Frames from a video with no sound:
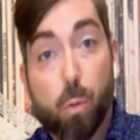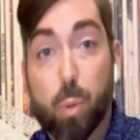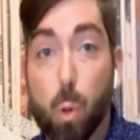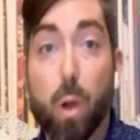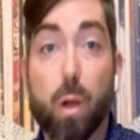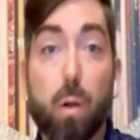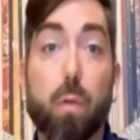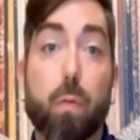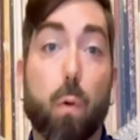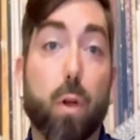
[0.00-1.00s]
employer
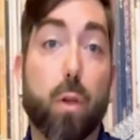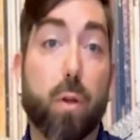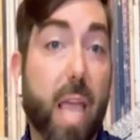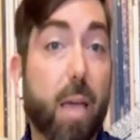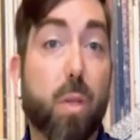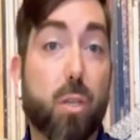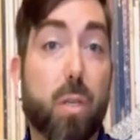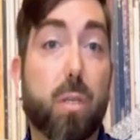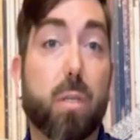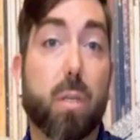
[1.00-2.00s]
for your
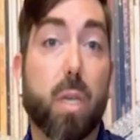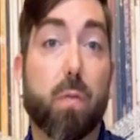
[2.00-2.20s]
damages